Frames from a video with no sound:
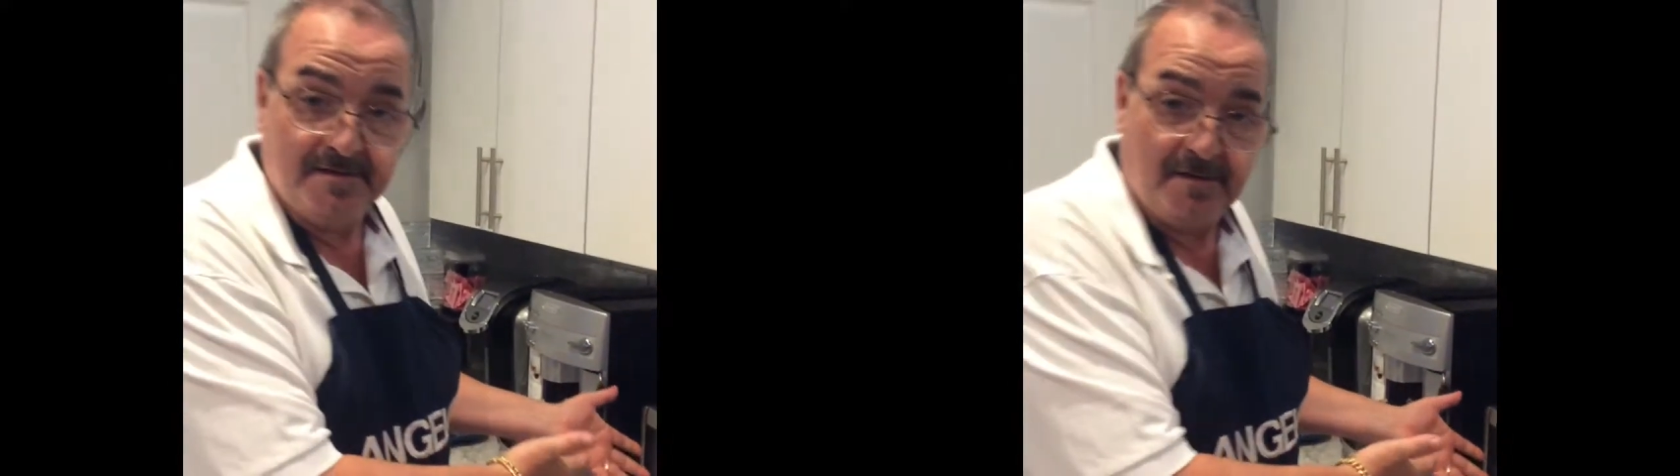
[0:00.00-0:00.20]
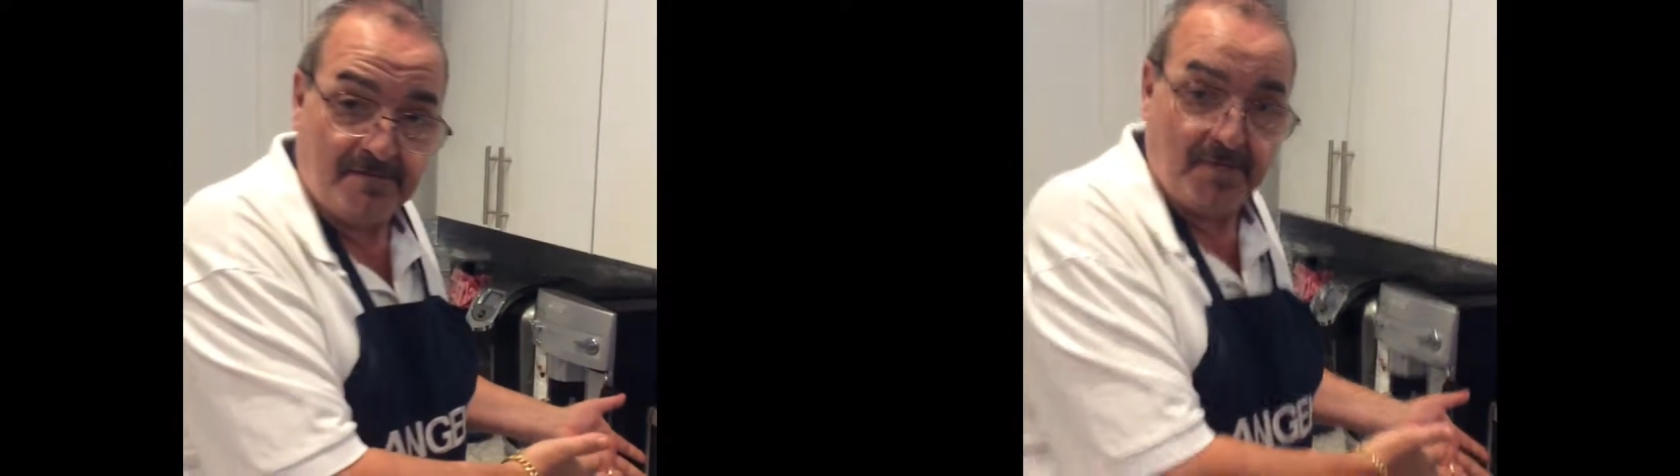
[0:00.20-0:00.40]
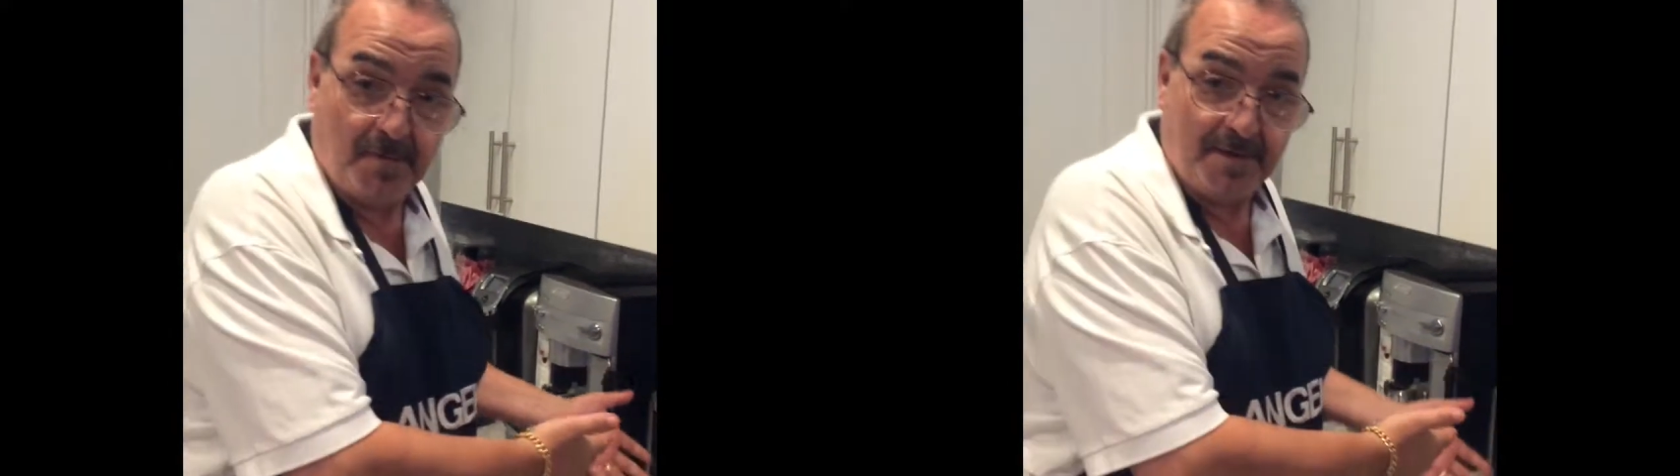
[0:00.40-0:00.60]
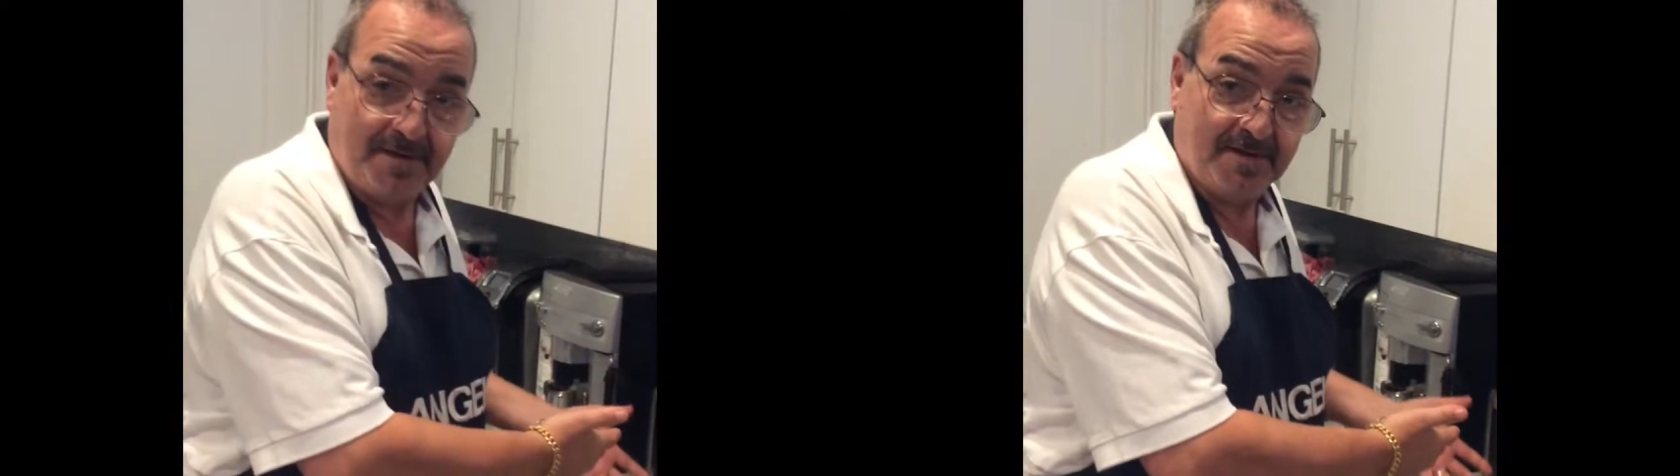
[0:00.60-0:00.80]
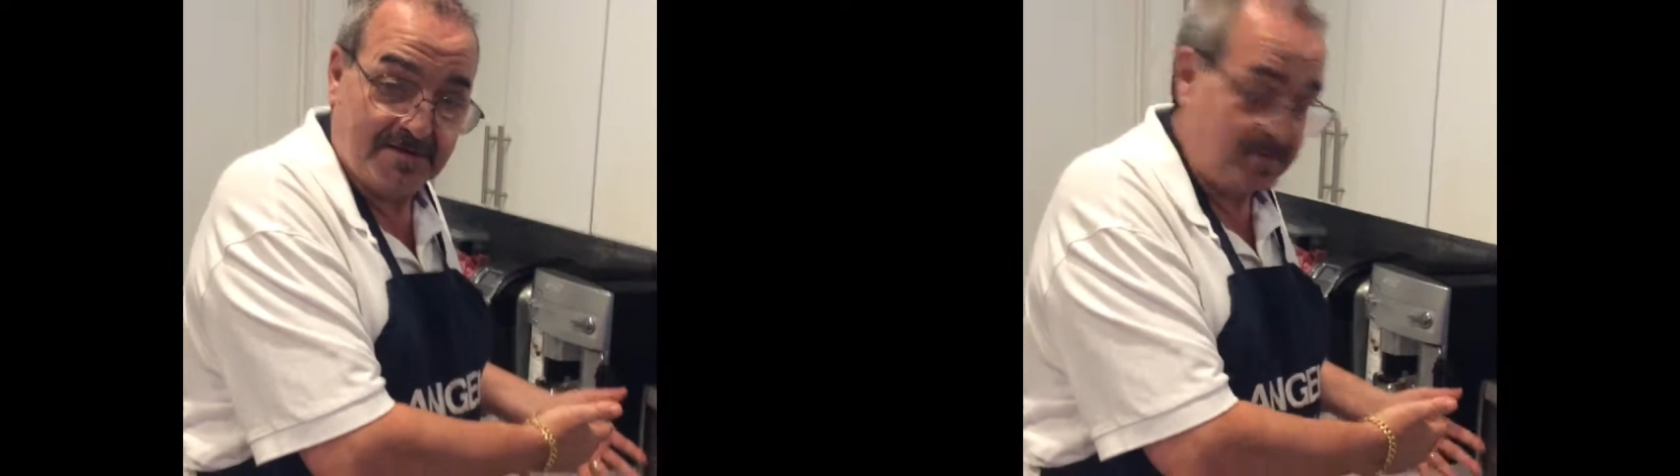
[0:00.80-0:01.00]
of doing
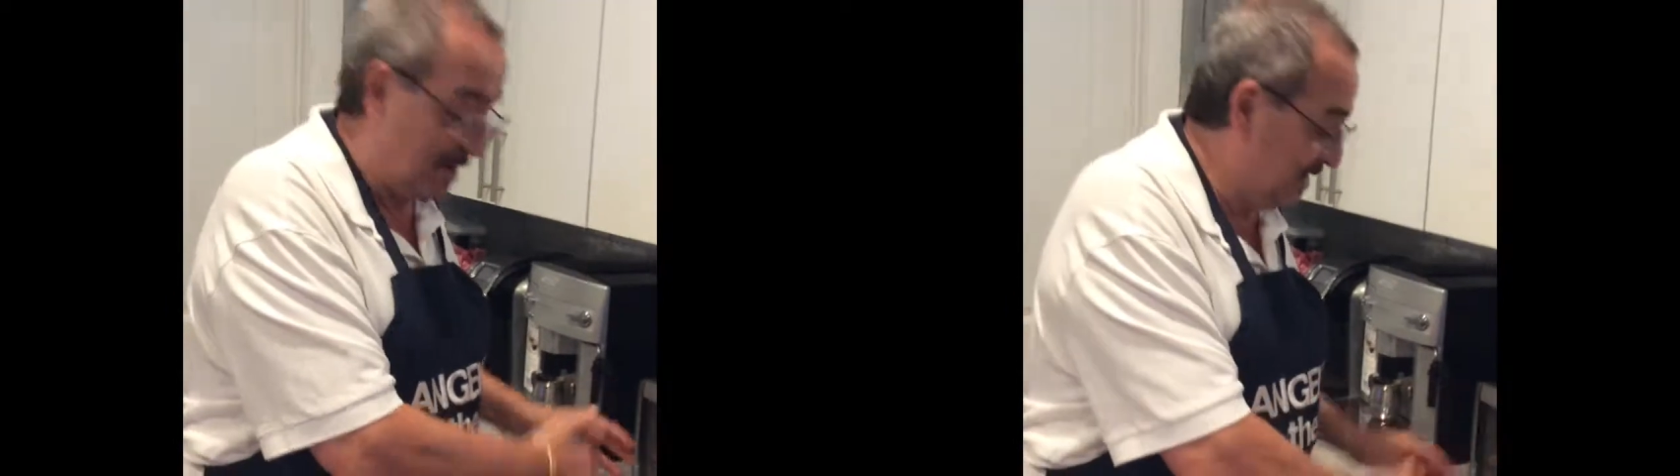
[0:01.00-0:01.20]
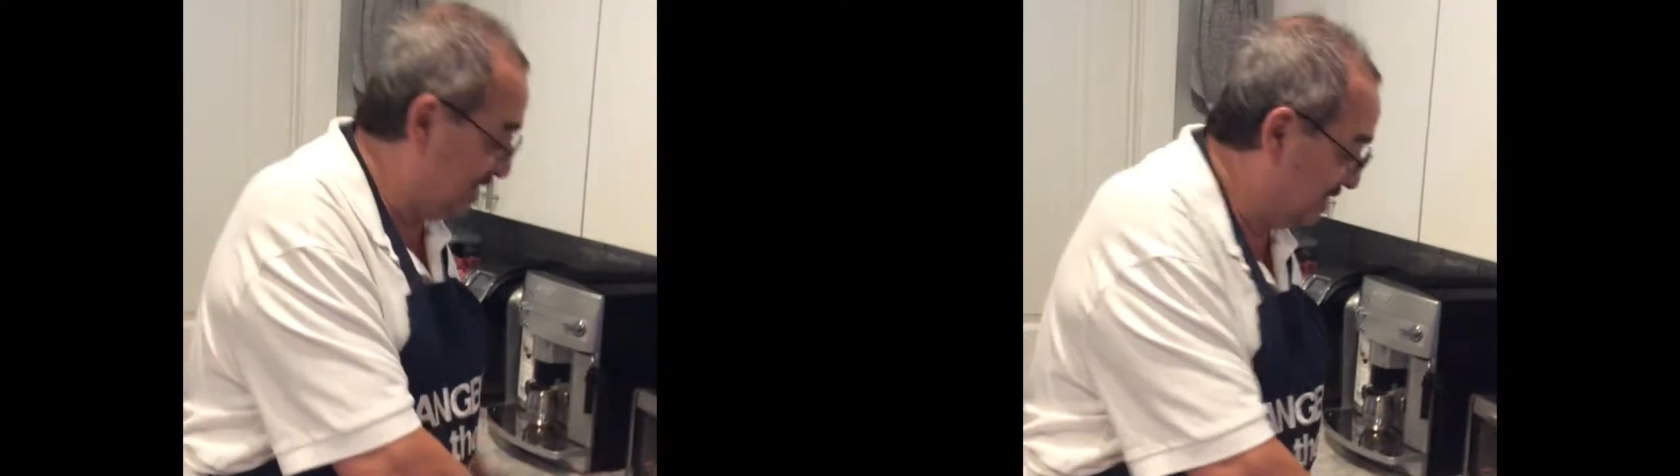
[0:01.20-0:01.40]
it this way.